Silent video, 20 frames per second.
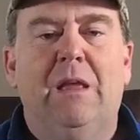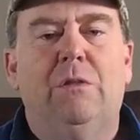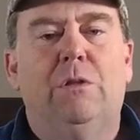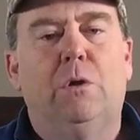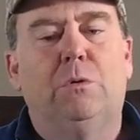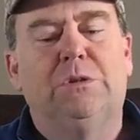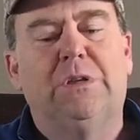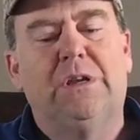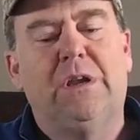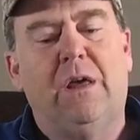
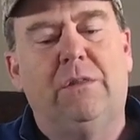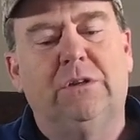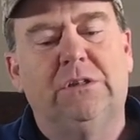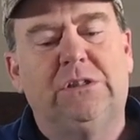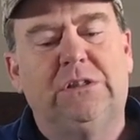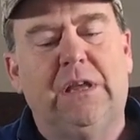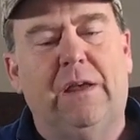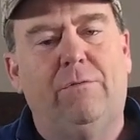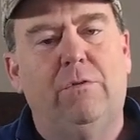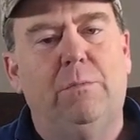There was another
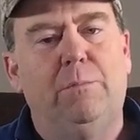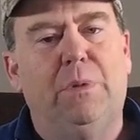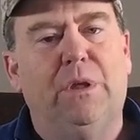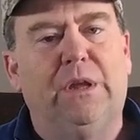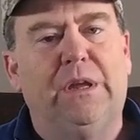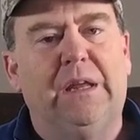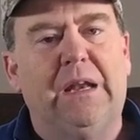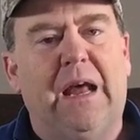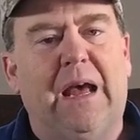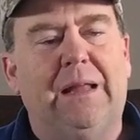7
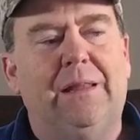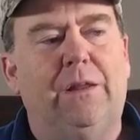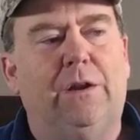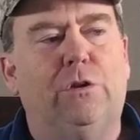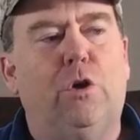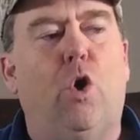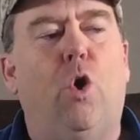billion on there.